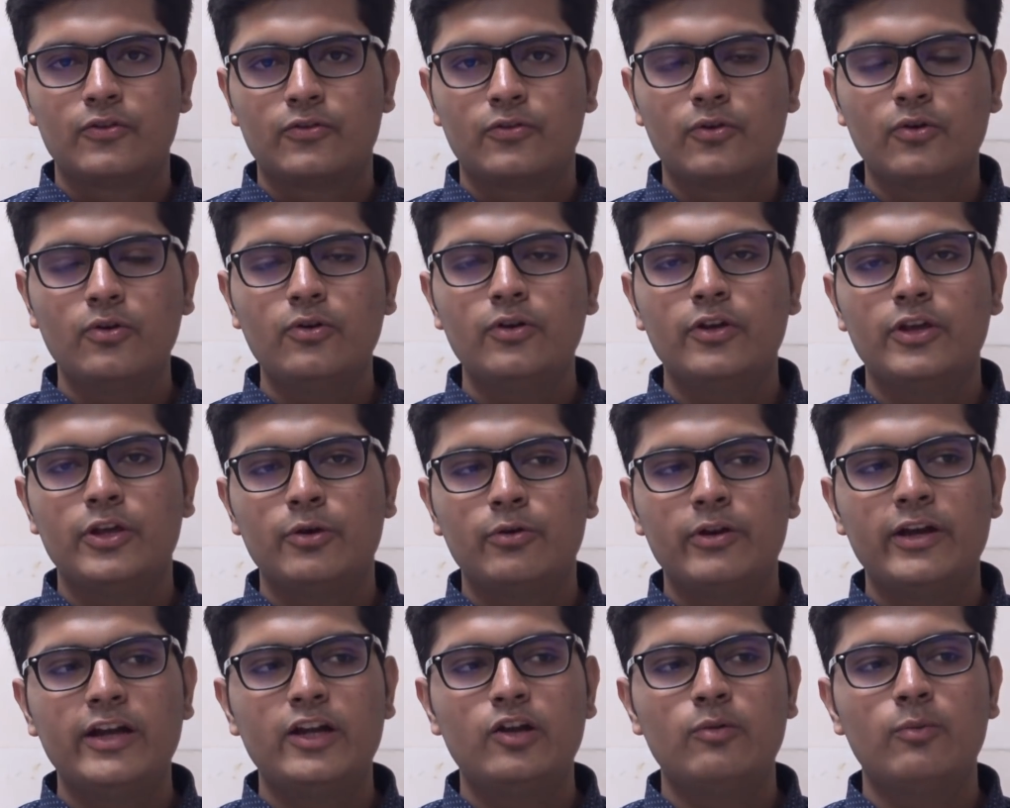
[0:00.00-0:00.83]
So
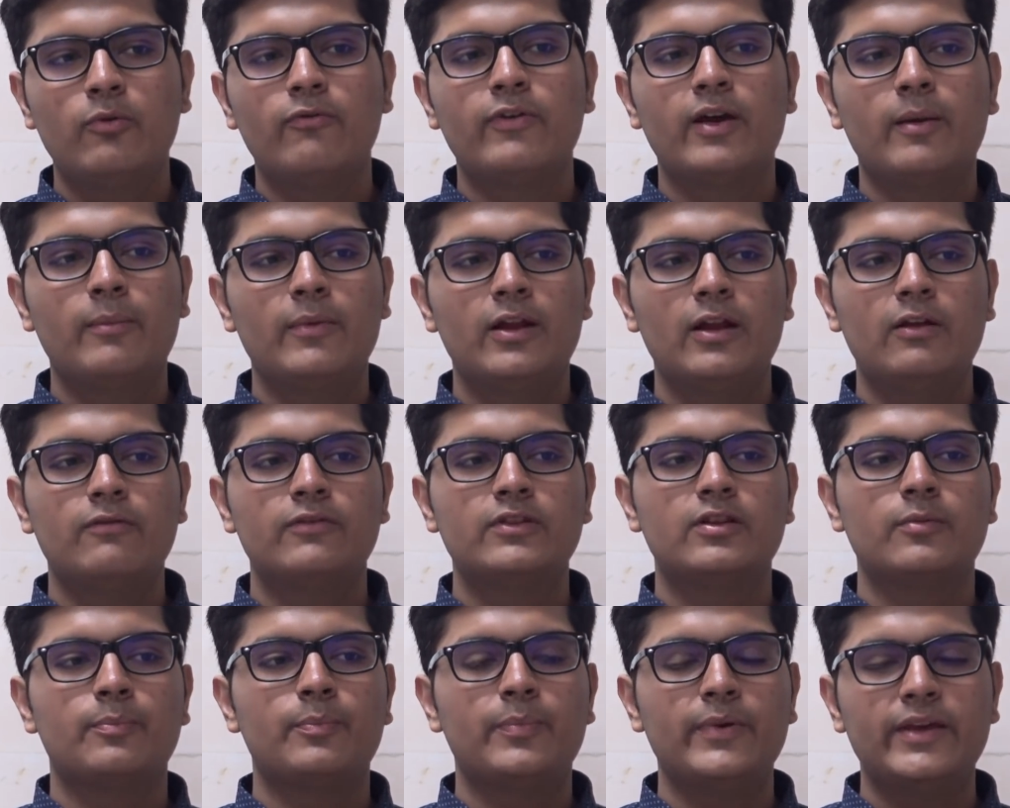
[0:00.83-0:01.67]
you need to be familiar
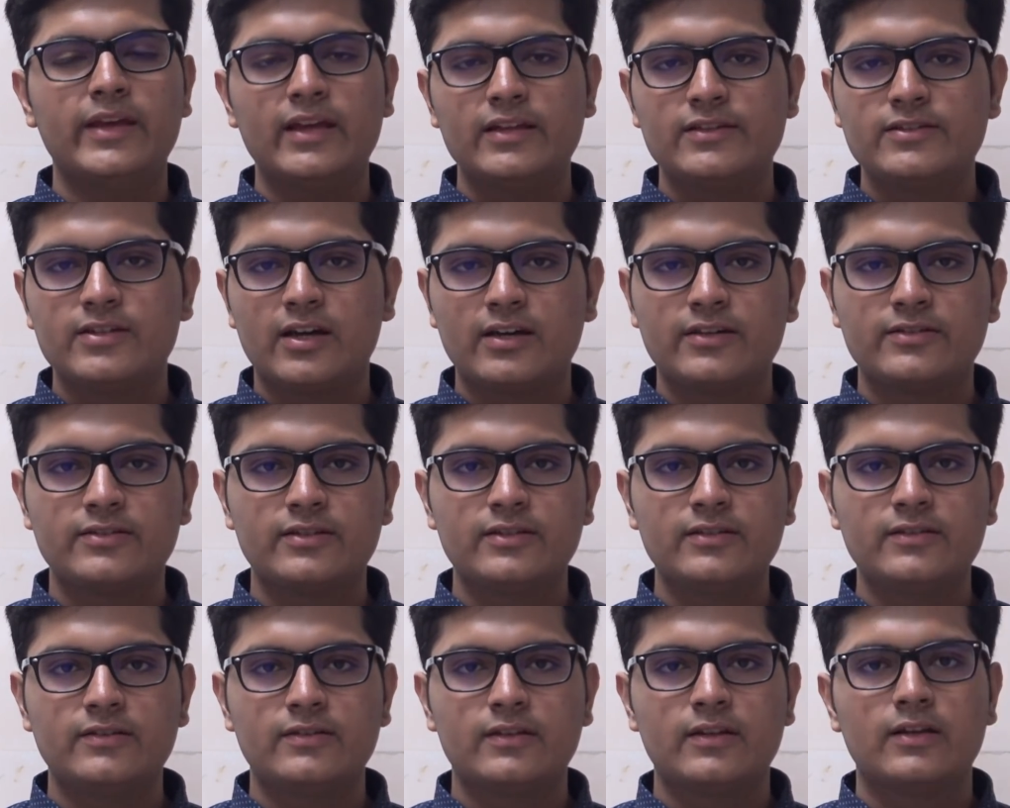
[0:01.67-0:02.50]
with the PN
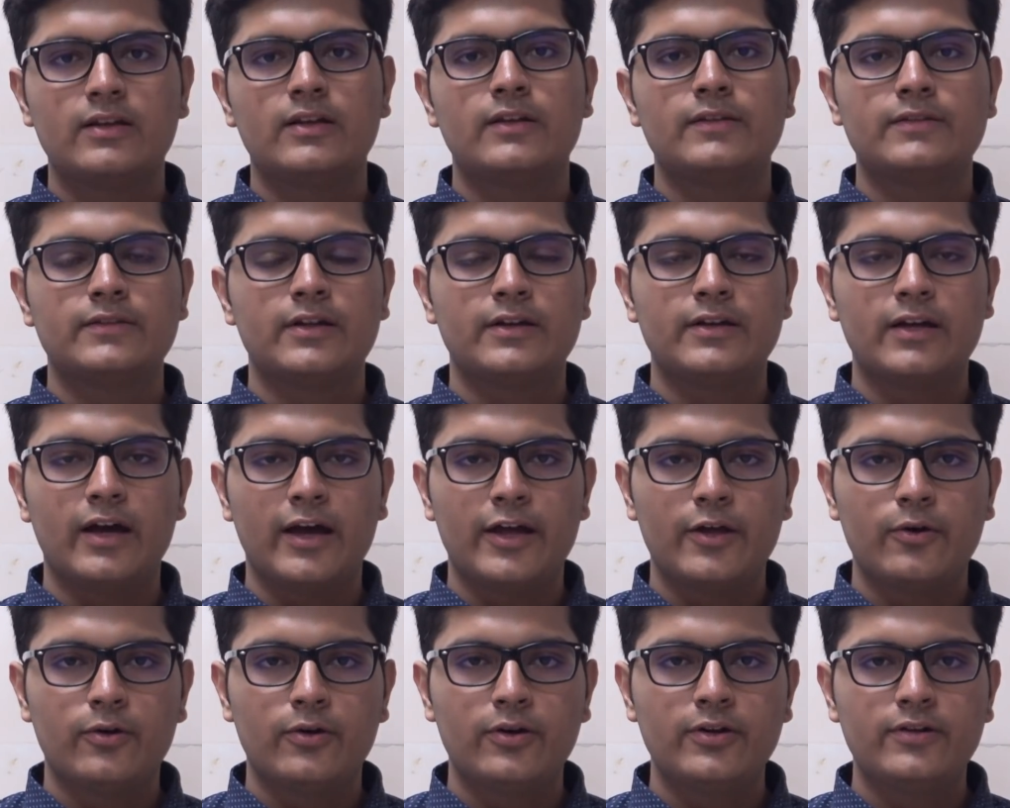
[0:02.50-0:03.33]
junctions, the
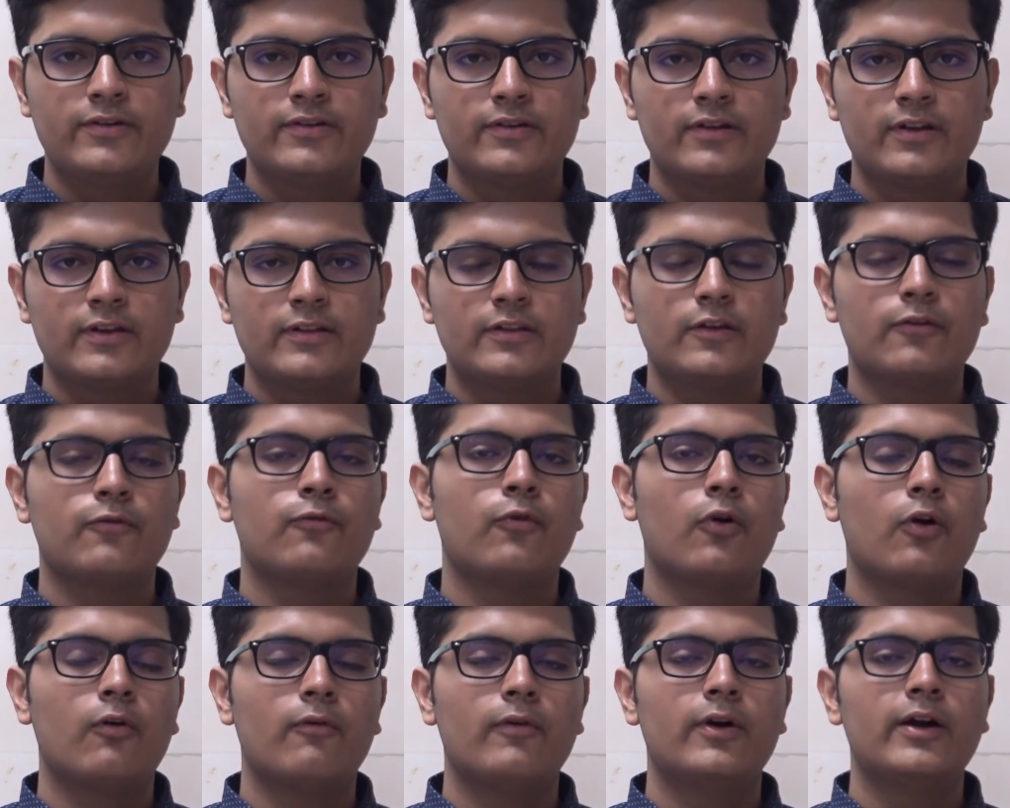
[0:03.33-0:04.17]
diodes, the
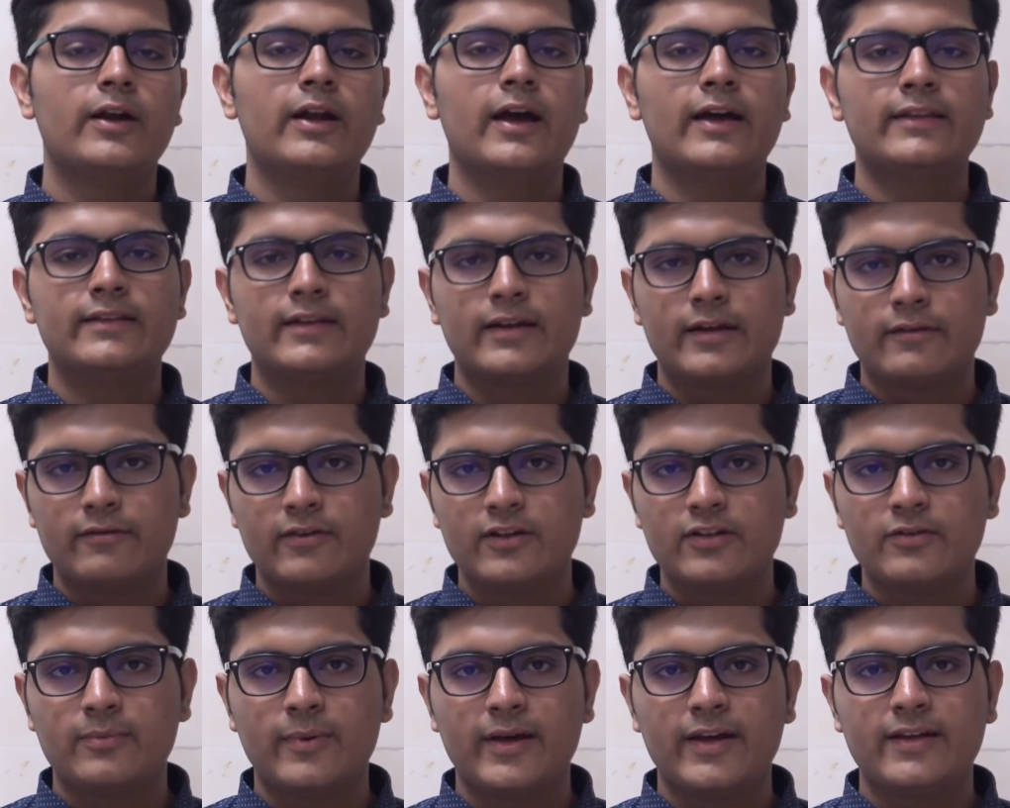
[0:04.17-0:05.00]
forward and the
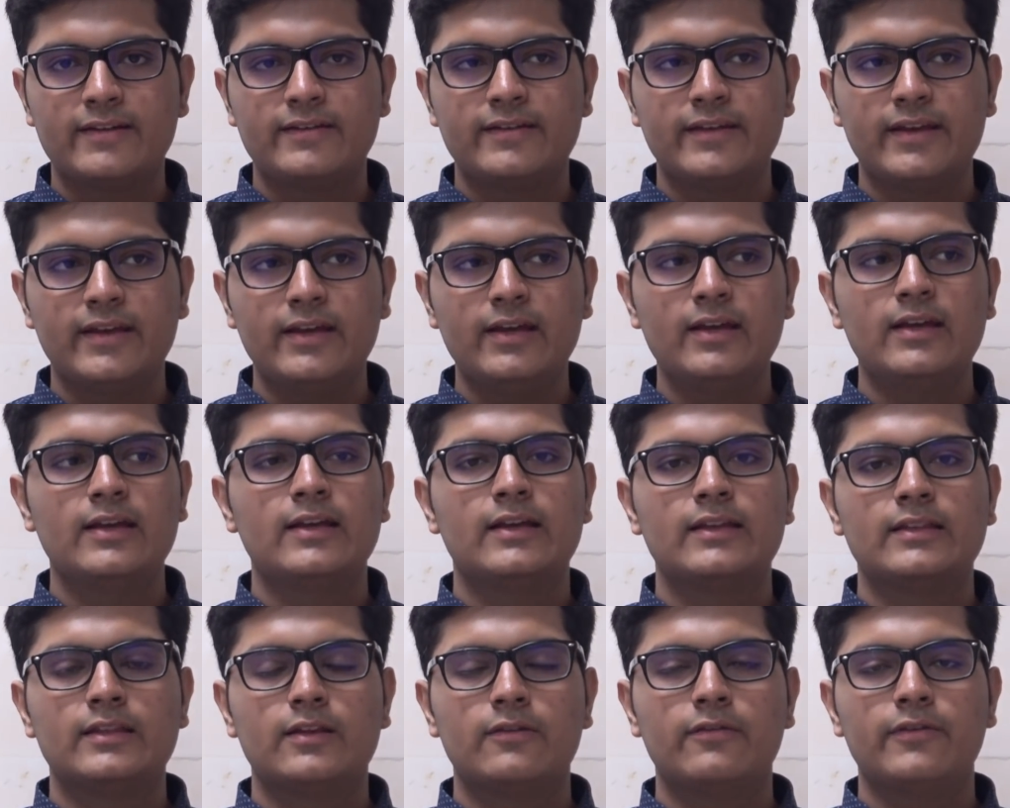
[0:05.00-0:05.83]
reverse biasing,
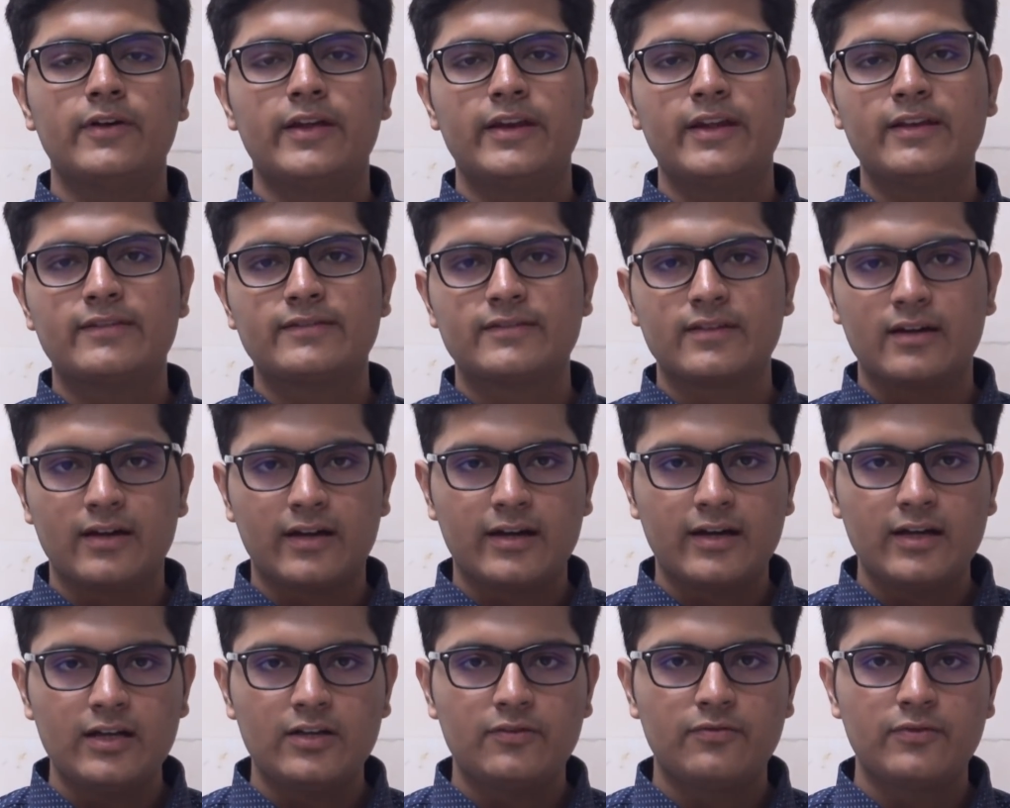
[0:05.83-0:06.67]
the various
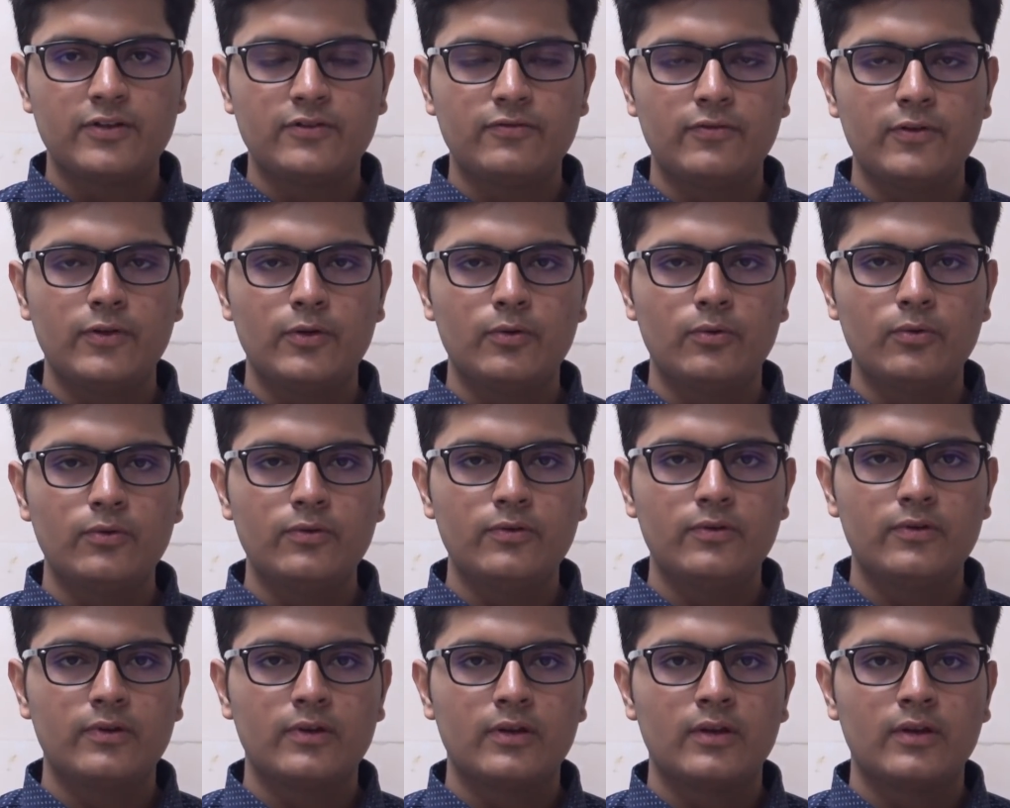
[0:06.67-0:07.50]
circuits which we use,